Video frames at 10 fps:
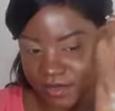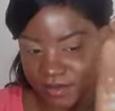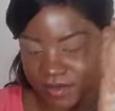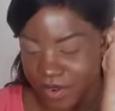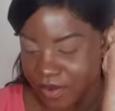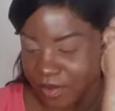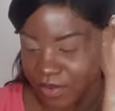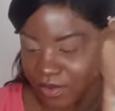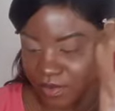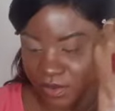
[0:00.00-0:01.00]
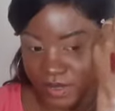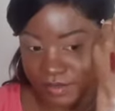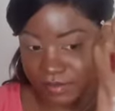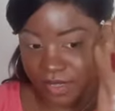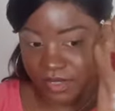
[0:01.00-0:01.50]
They're very beautiful.
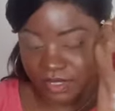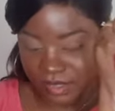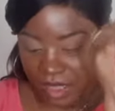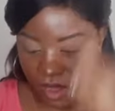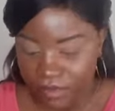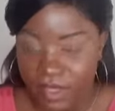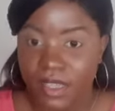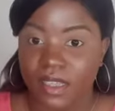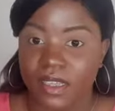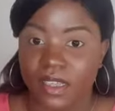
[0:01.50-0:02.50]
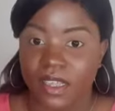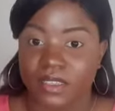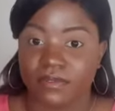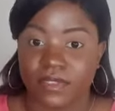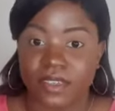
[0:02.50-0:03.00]
They're very soft.
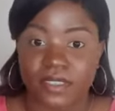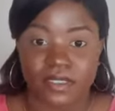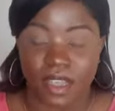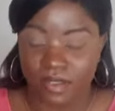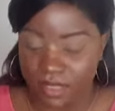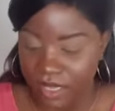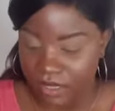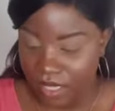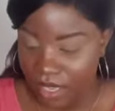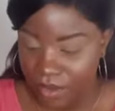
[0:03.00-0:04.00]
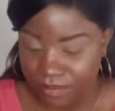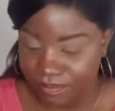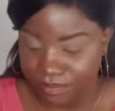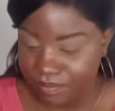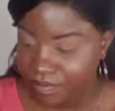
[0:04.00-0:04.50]
It's very soft. Like they
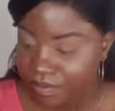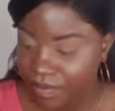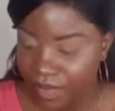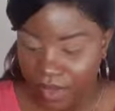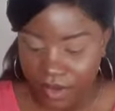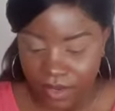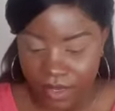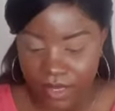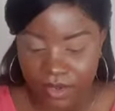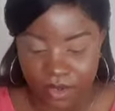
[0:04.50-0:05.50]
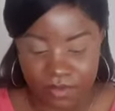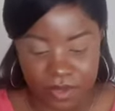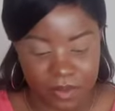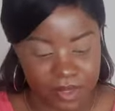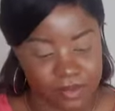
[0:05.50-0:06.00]
got it on
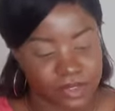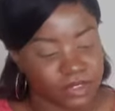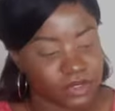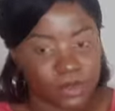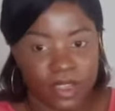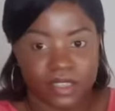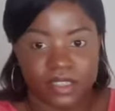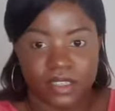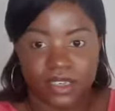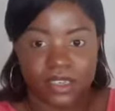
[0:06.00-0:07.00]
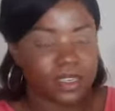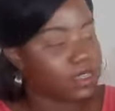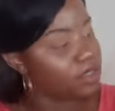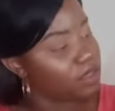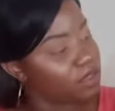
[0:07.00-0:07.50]
very well. I'm gonna swatch
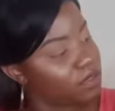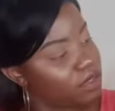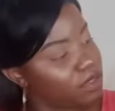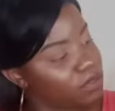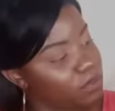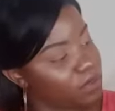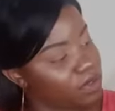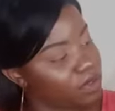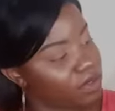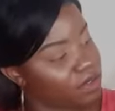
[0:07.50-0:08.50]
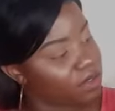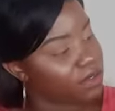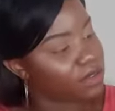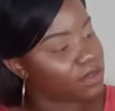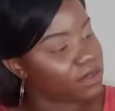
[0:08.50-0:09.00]
this
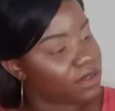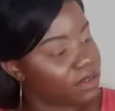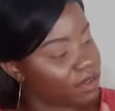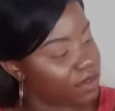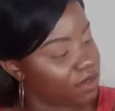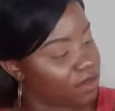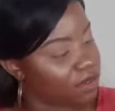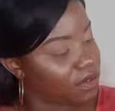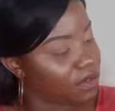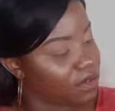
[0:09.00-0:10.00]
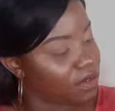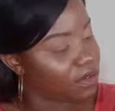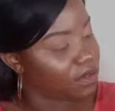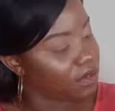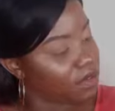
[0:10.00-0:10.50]
one and
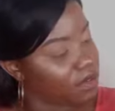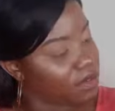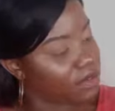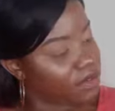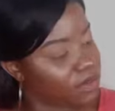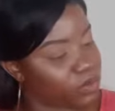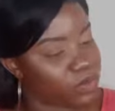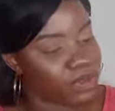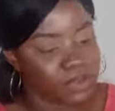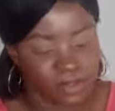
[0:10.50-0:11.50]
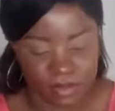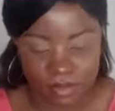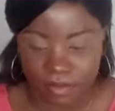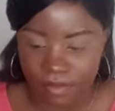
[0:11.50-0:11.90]
this one.